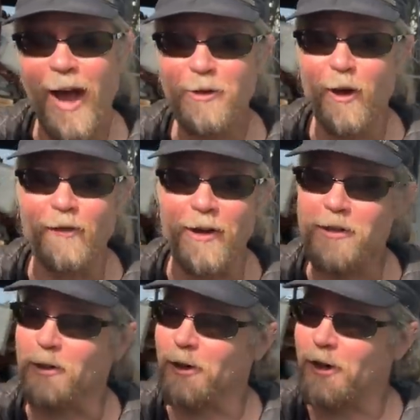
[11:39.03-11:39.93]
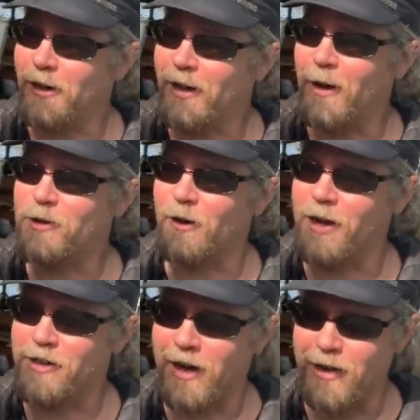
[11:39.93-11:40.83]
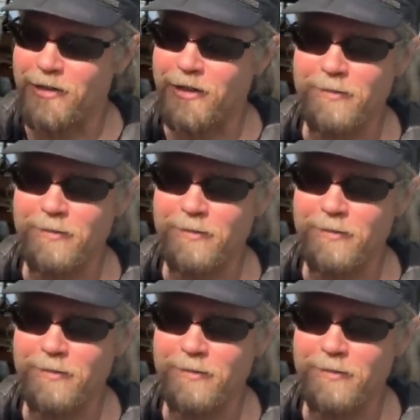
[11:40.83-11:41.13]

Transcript: Outdoor adventure learning, outdoor, outdoor education.